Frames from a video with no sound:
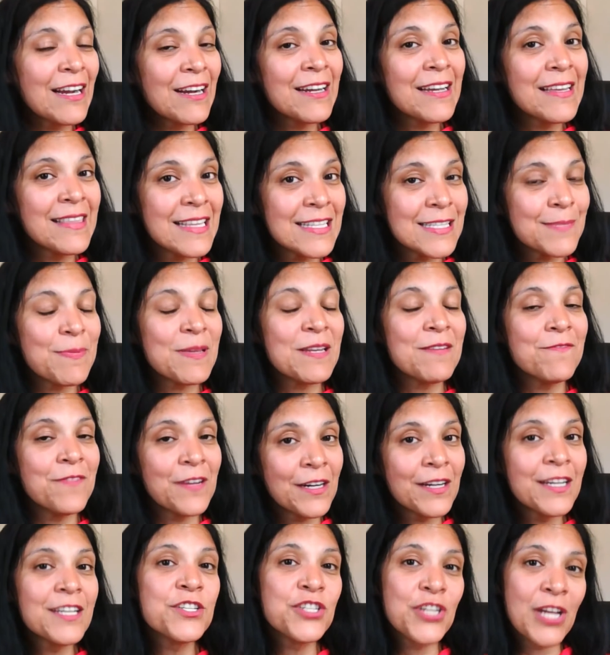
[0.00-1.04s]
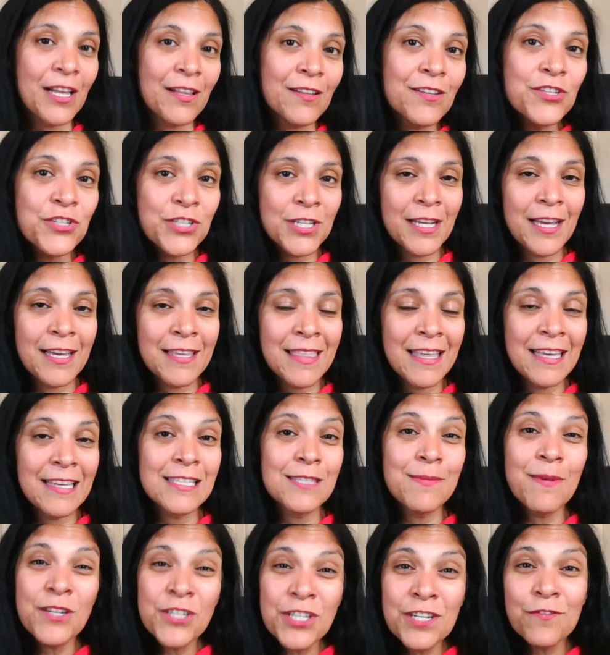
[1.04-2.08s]
area that's been very challenging, I think,
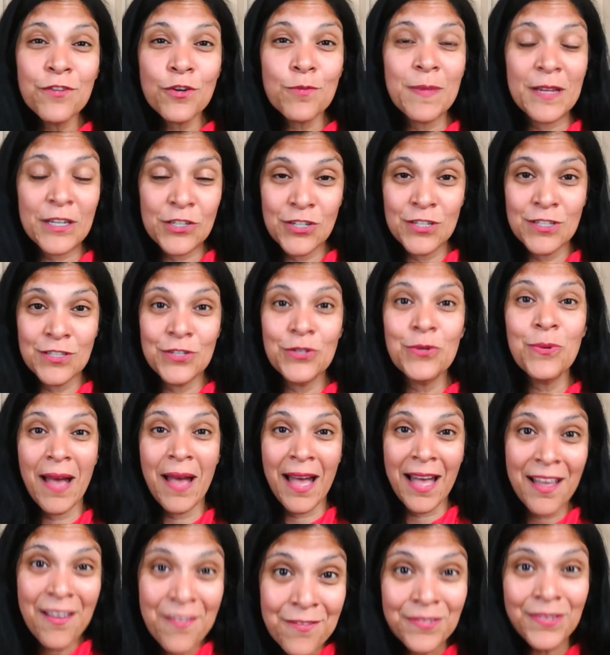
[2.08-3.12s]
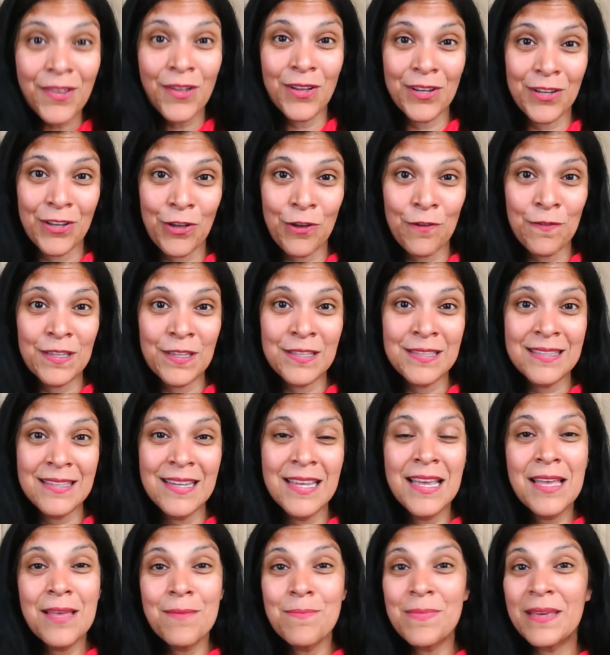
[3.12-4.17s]
especially for patients who have long
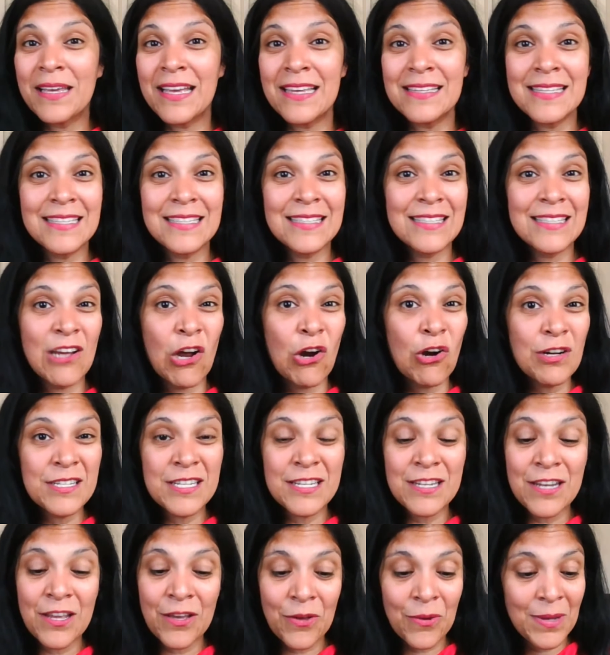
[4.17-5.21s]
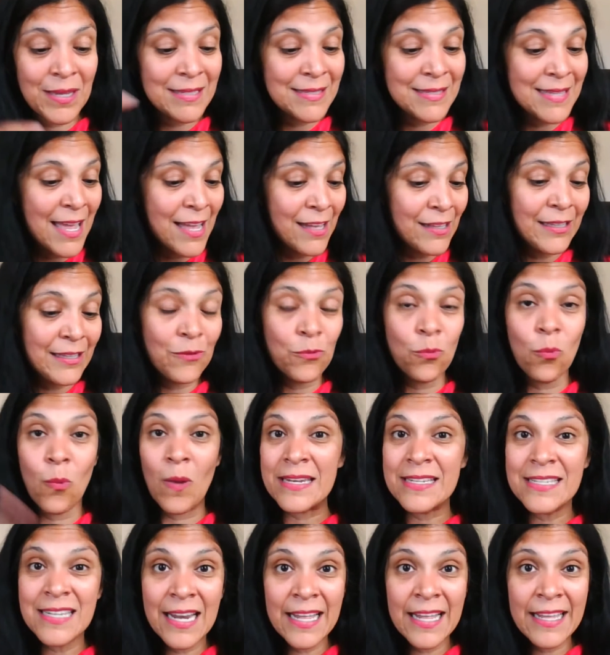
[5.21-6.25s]
COVID, because it's hard to know exactly
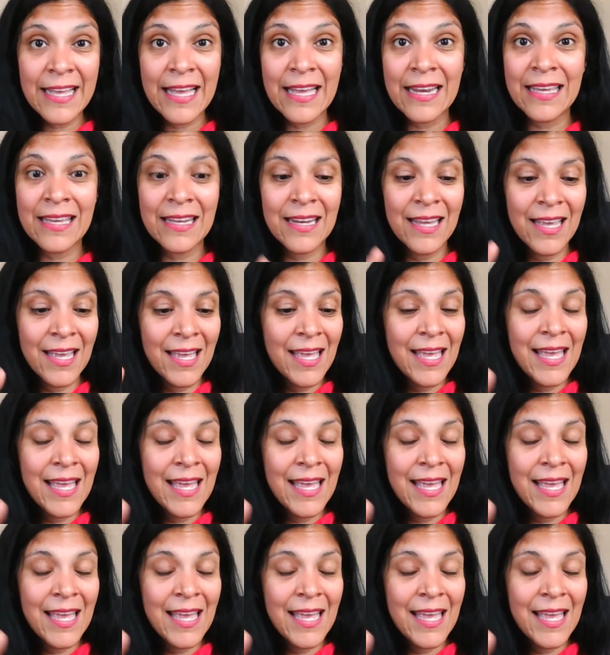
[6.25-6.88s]
when did I get it,